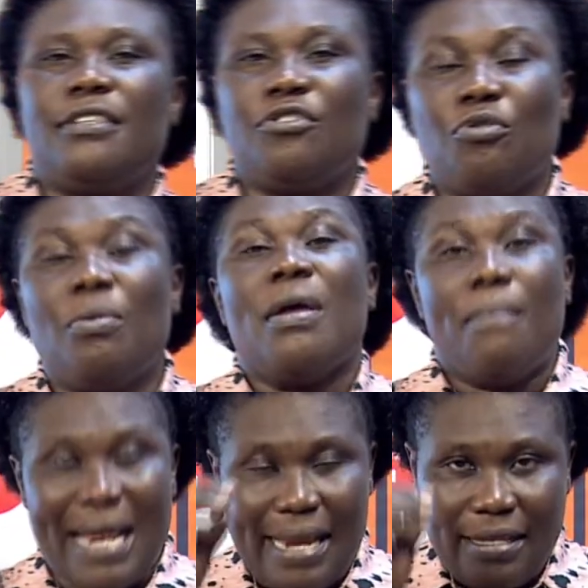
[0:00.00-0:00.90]
room.
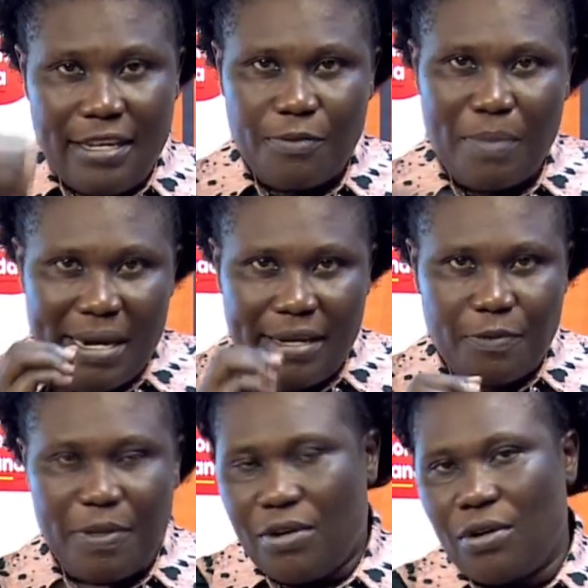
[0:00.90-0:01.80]
But let these manners
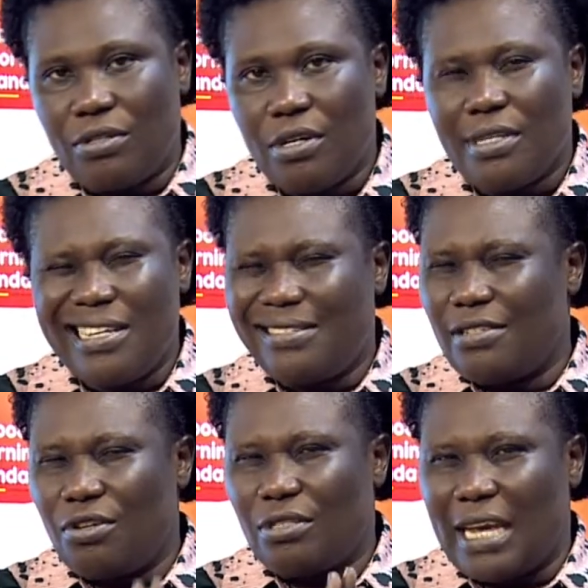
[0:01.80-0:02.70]
be God. This is
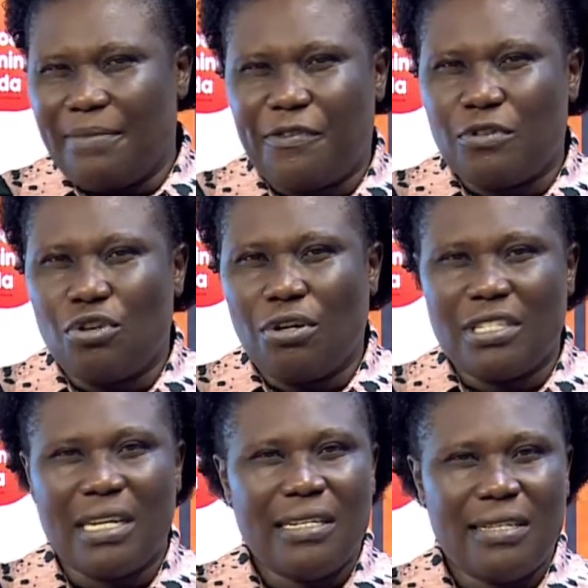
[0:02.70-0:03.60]
not time for
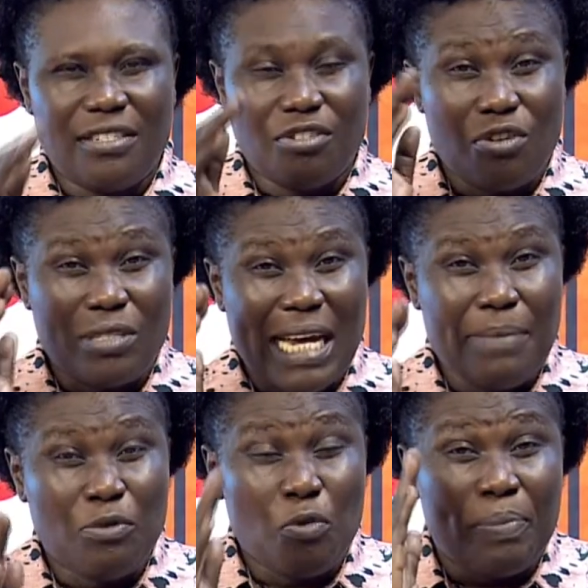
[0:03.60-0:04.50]
jokes. This is not
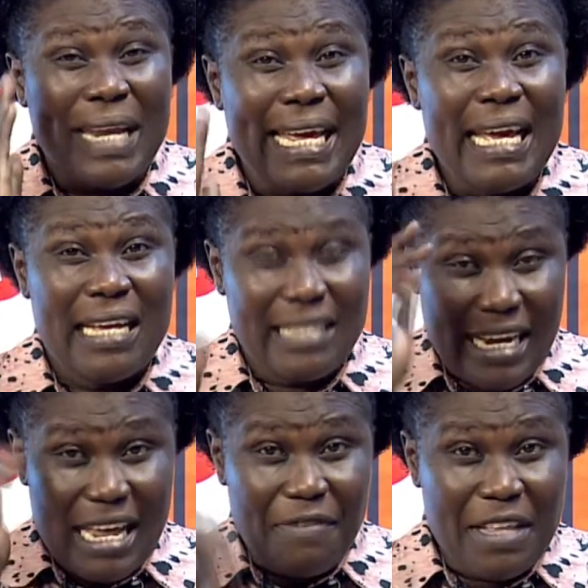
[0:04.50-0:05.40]
time to play. The
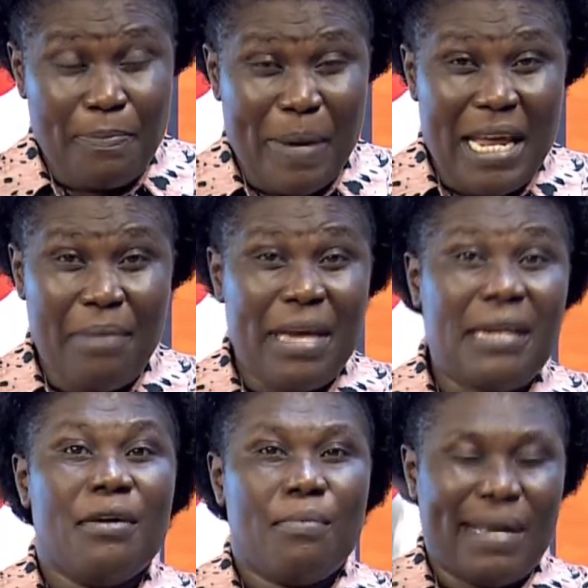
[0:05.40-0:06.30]
11th
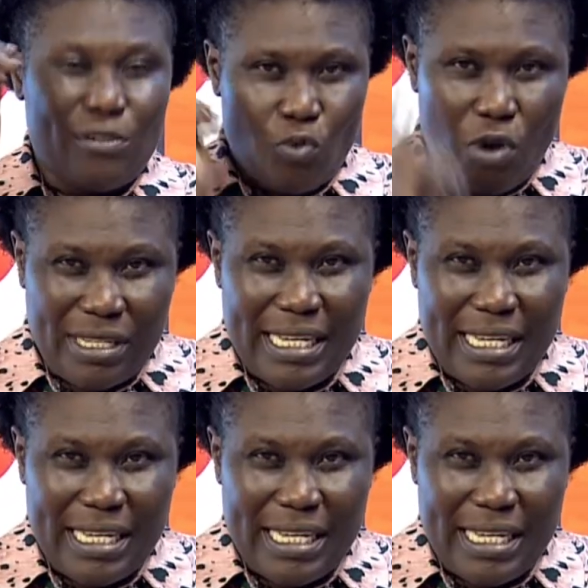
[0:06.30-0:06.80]
Parliament must walk the